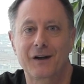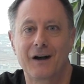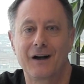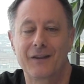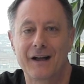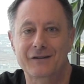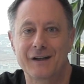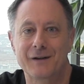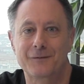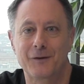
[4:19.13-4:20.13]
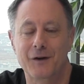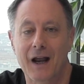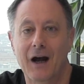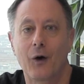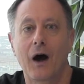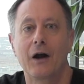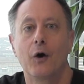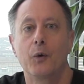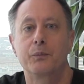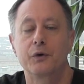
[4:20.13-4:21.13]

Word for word: Uh, that's it for now. I hope